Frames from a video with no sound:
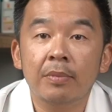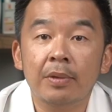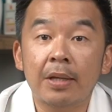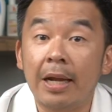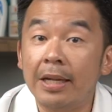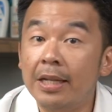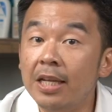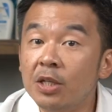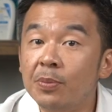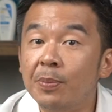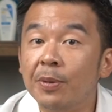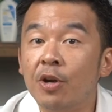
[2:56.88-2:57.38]
Now
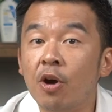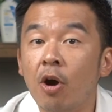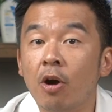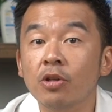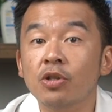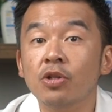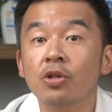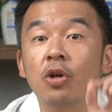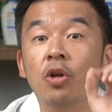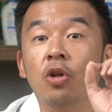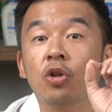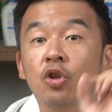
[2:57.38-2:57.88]
this is
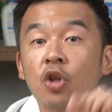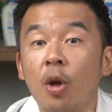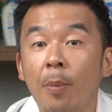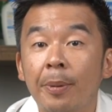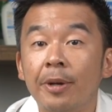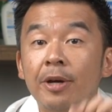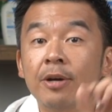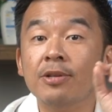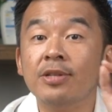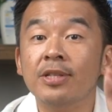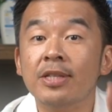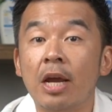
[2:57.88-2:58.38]
because
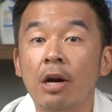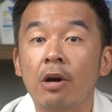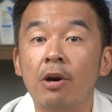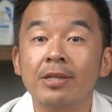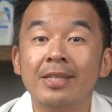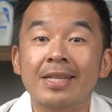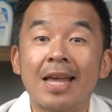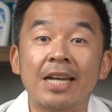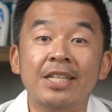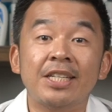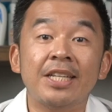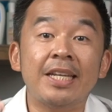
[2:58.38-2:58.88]
topical
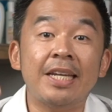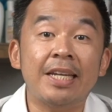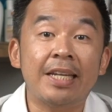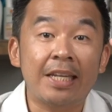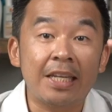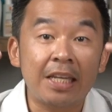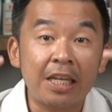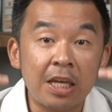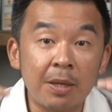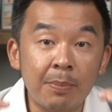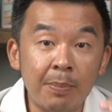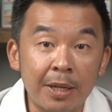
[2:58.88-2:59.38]
steroids actually
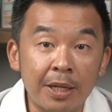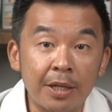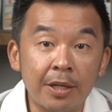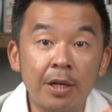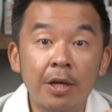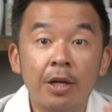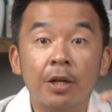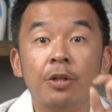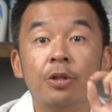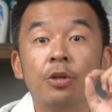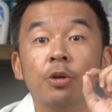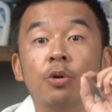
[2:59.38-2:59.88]
inhibit
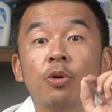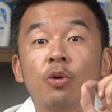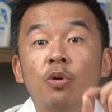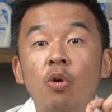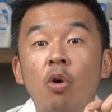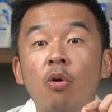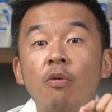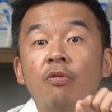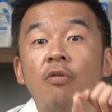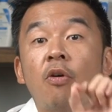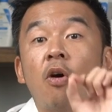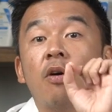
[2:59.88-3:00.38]
the
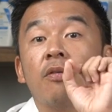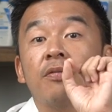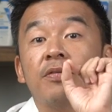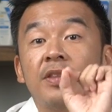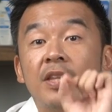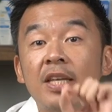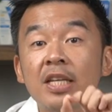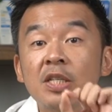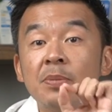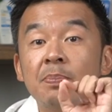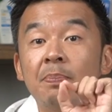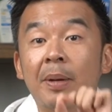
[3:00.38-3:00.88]
growth of
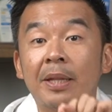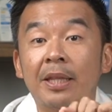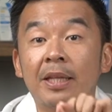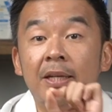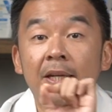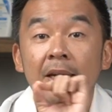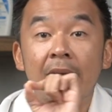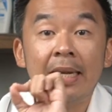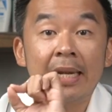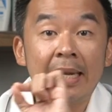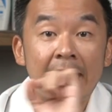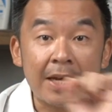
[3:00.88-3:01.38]
this
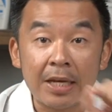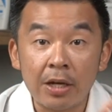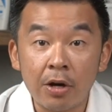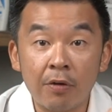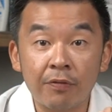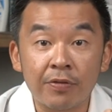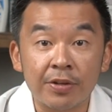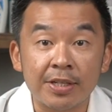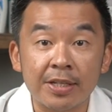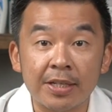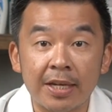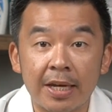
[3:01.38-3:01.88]
particular layer
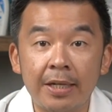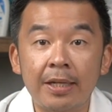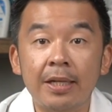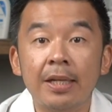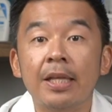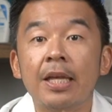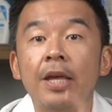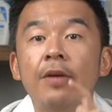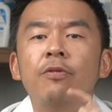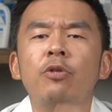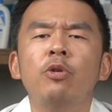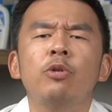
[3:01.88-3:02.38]
of your skin
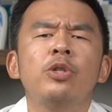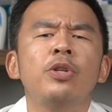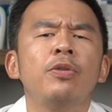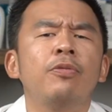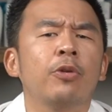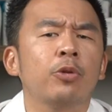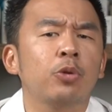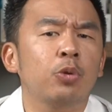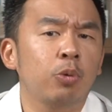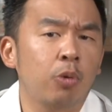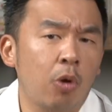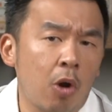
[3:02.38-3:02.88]
if you use it
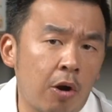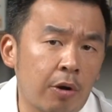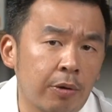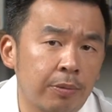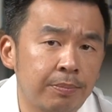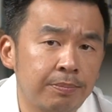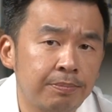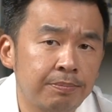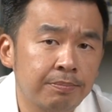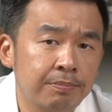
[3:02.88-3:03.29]
for too long.